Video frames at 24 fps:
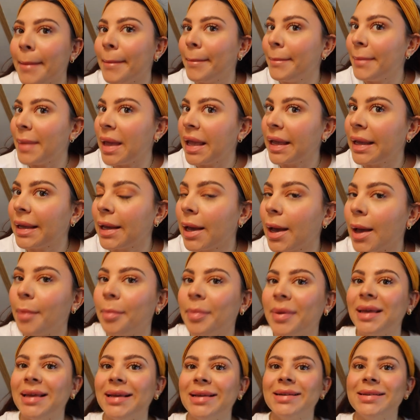makeup
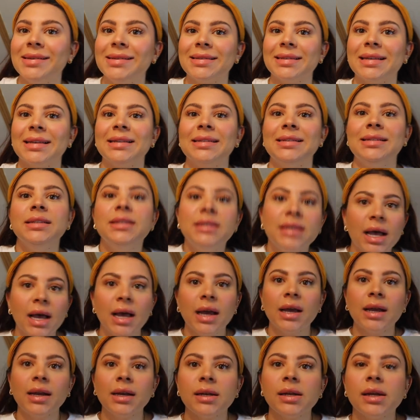is
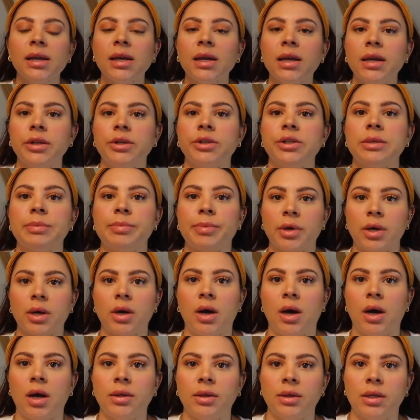done. I just put
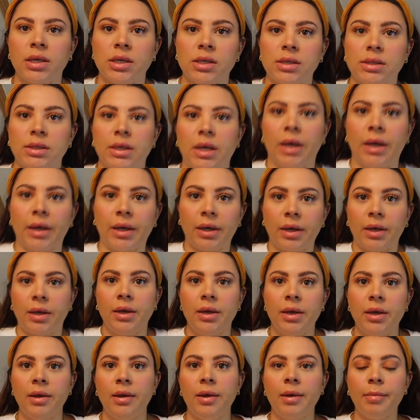on this like
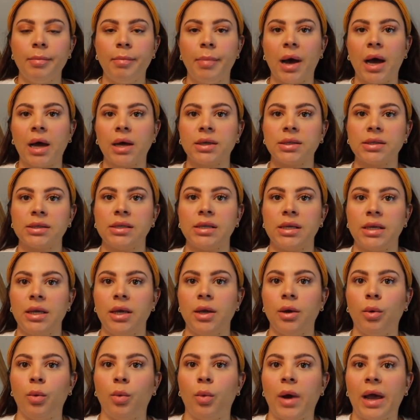
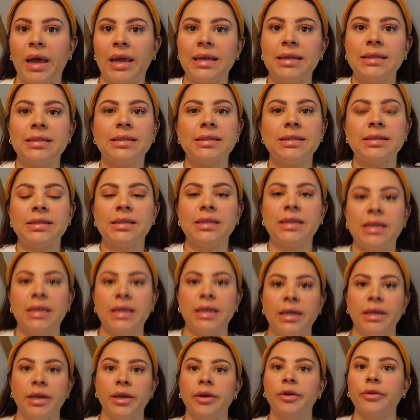boxy white
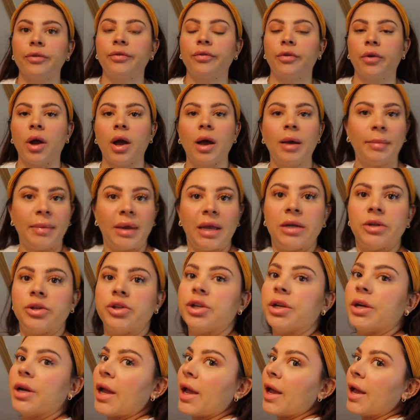tee from
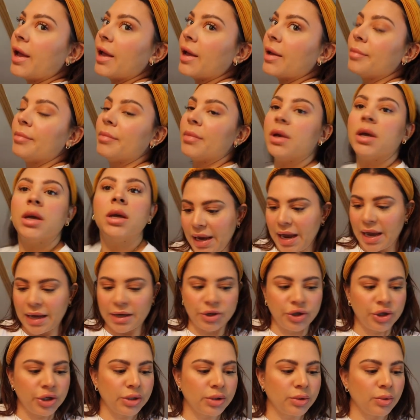H&M. I
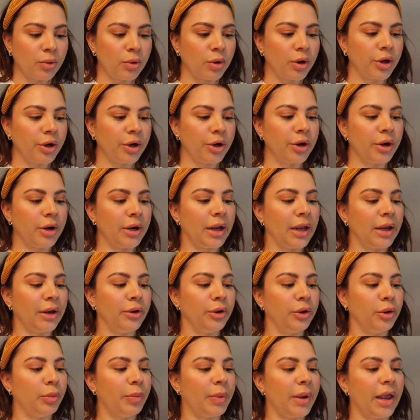just ordered a
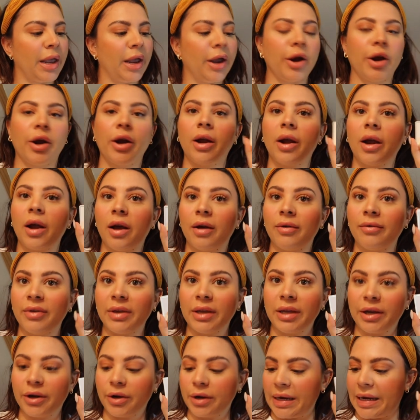new pair of
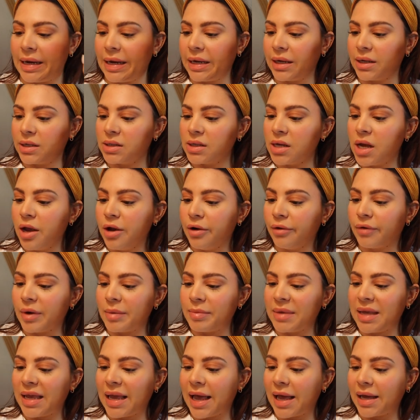earrings from
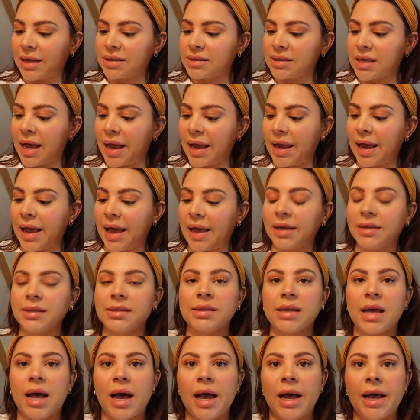the
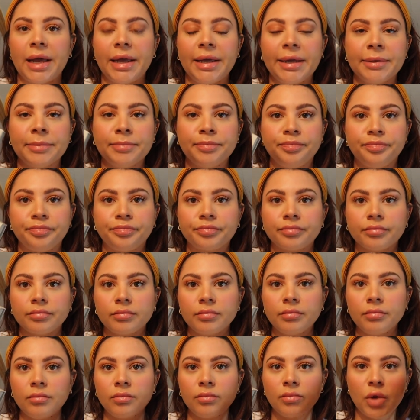XIXI
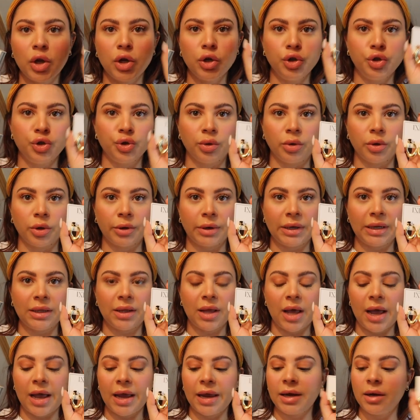jewelry
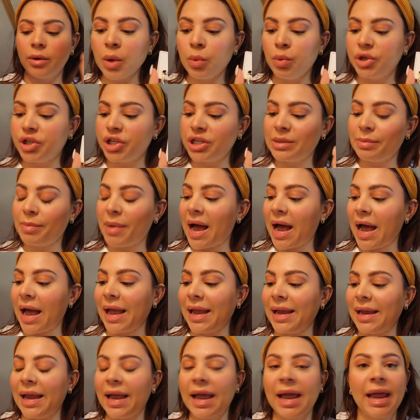line, which is by